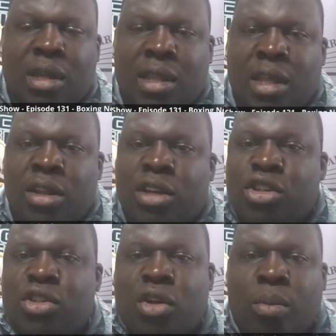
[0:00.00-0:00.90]
the
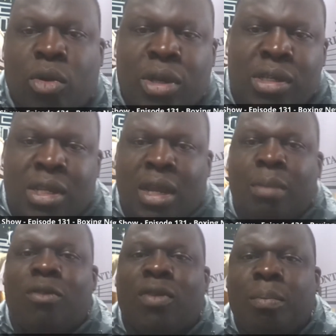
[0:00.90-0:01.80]
induction ceremony is the
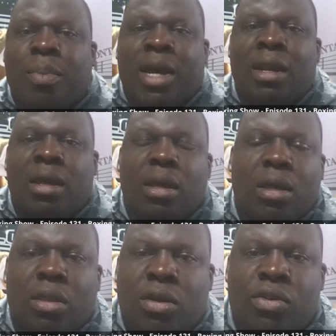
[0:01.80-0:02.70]
name of it, but
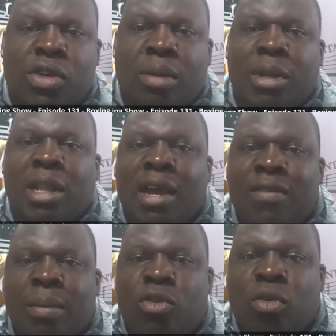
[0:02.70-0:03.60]
there's going to be live
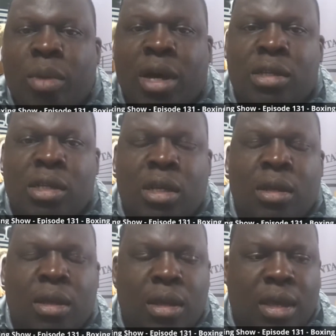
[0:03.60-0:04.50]
amateur
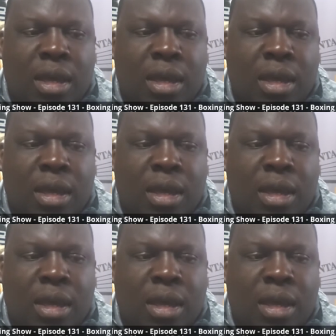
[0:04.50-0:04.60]
boxing,